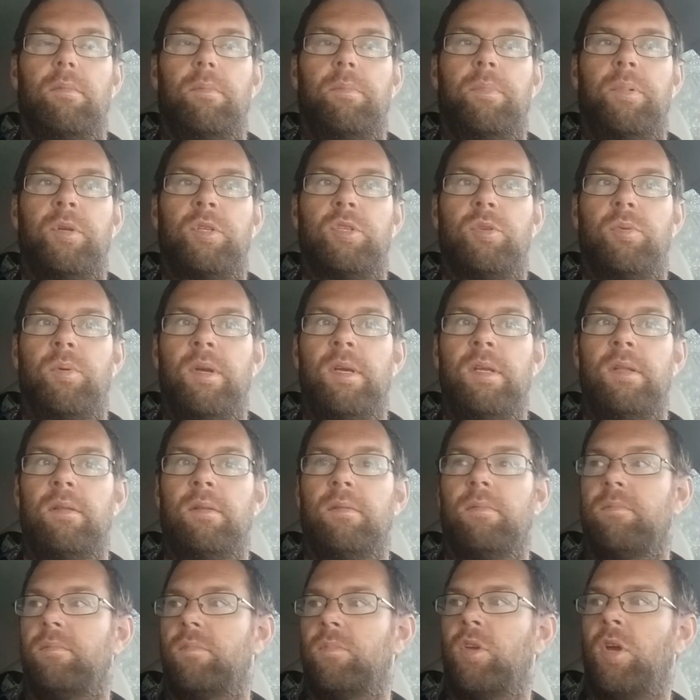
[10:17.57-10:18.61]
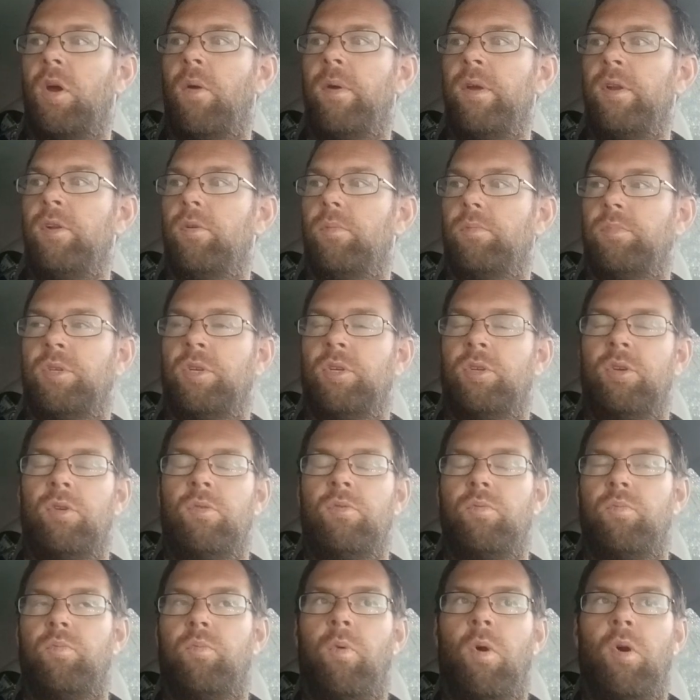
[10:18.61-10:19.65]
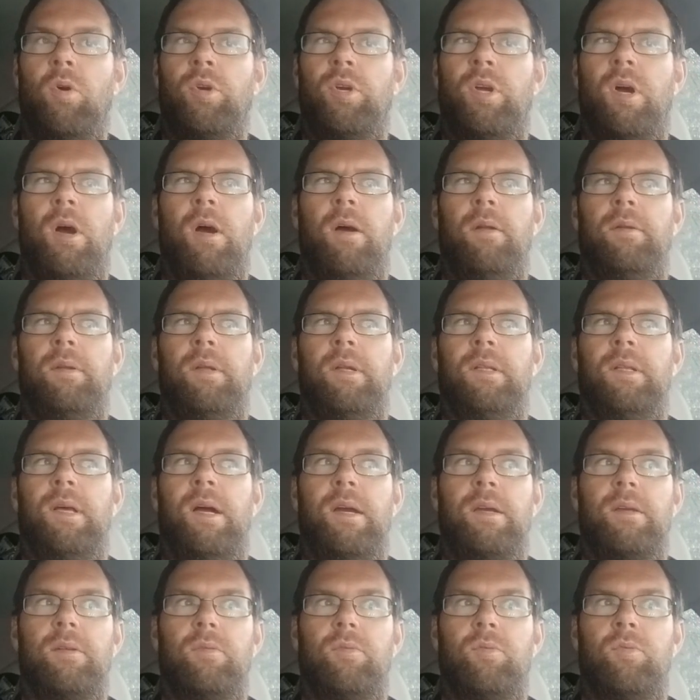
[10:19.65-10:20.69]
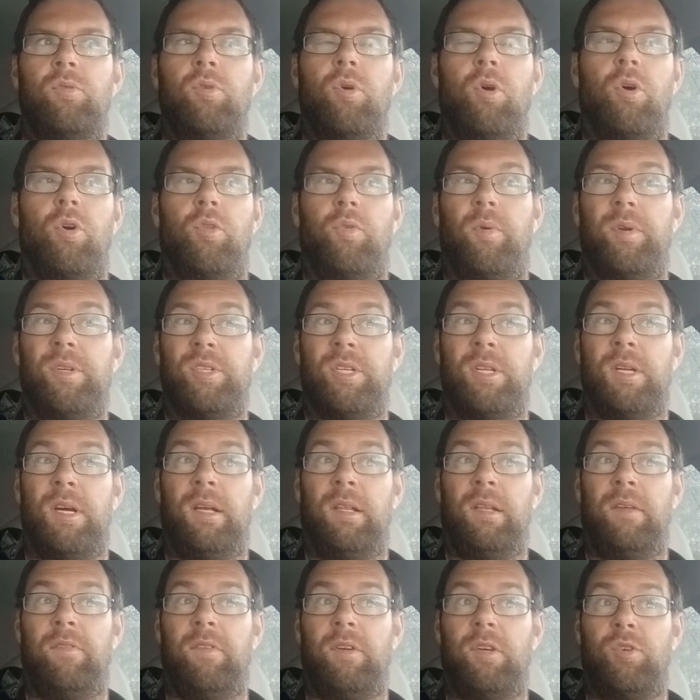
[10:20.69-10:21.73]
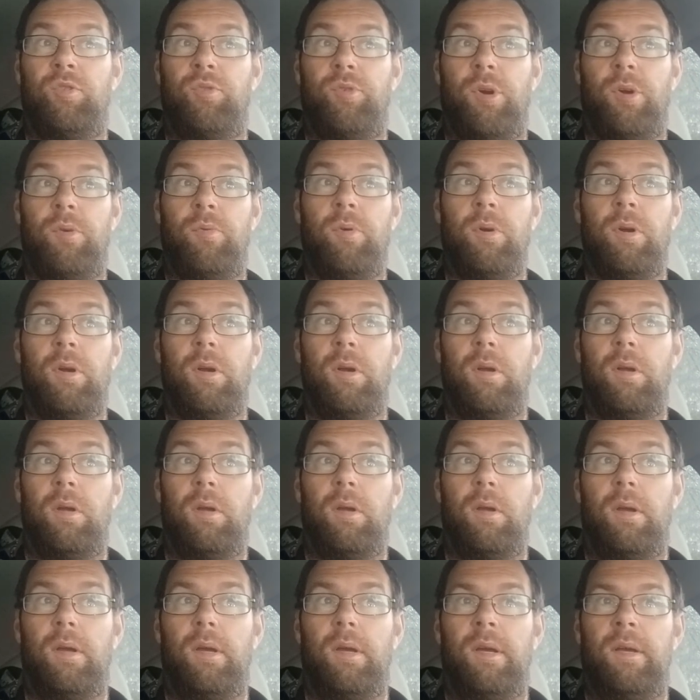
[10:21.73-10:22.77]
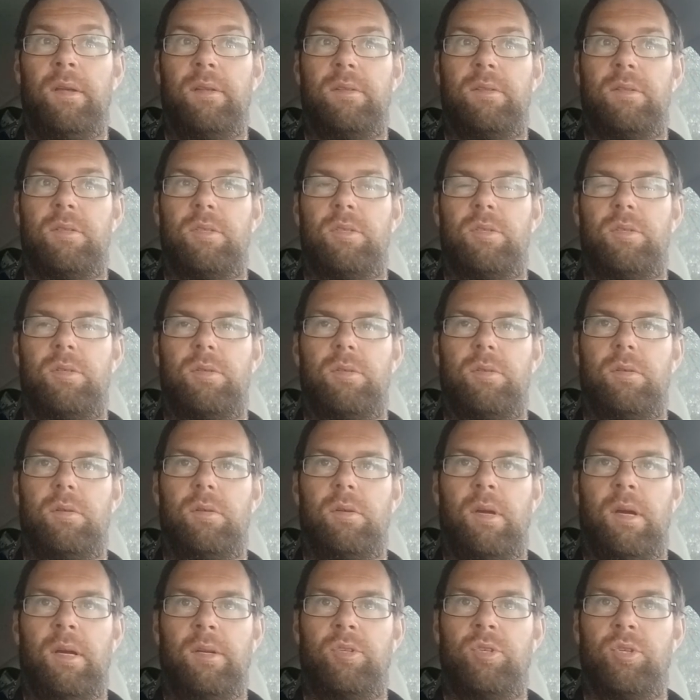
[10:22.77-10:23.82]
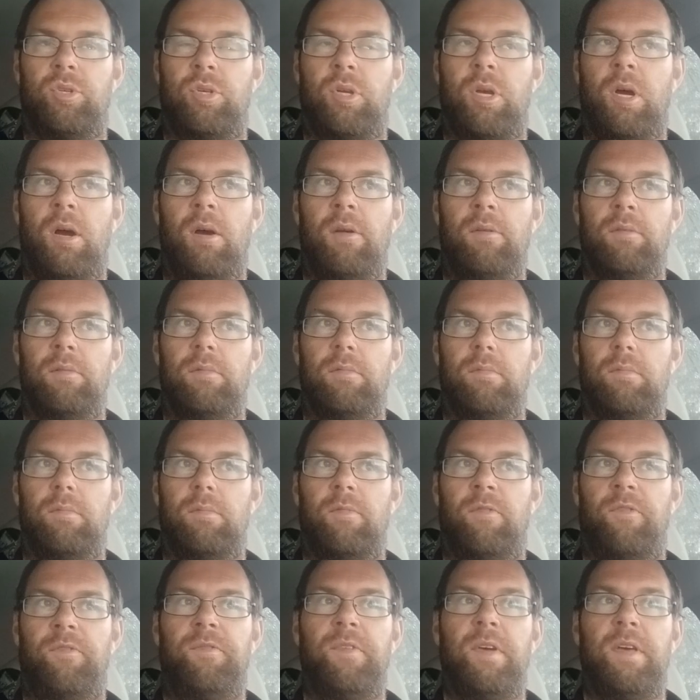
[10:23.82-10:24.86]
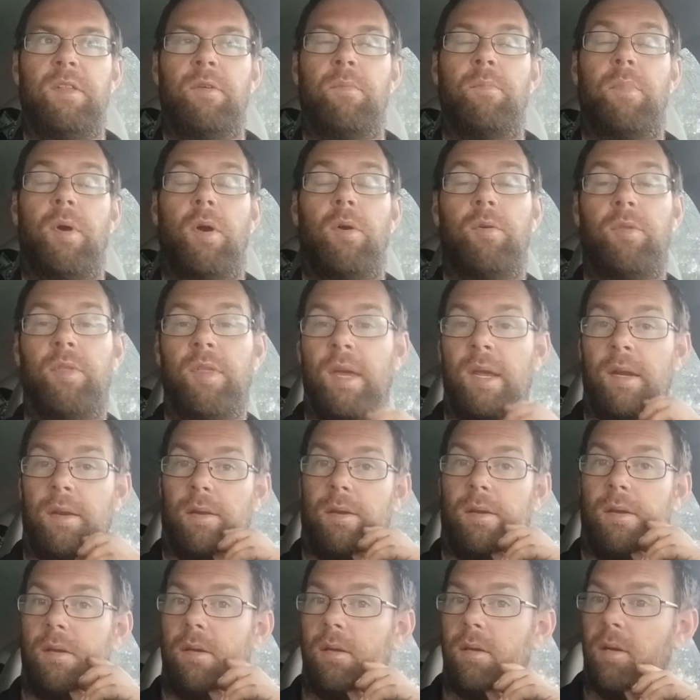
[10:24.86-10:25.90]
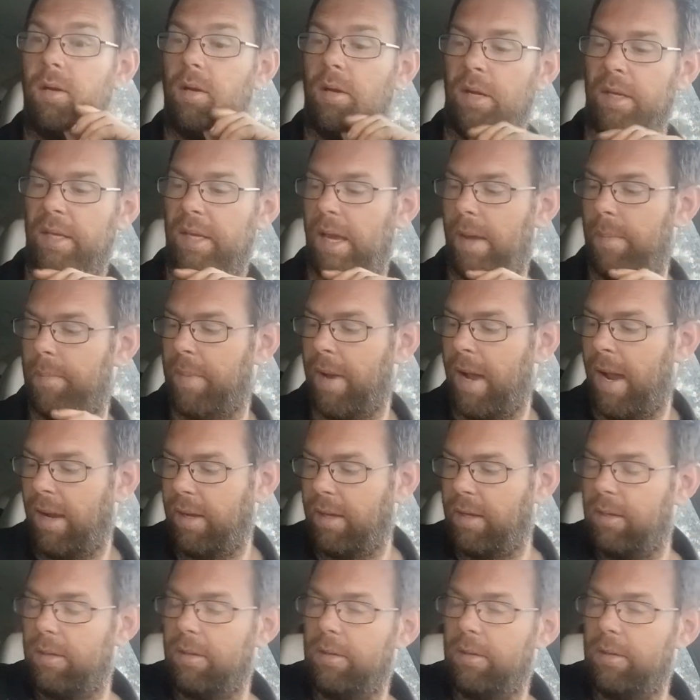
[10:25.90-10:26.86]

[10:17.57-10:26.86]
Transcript: between going up to do one garden in like Northwich and I live in Crewe, I just can't fit them both in and get back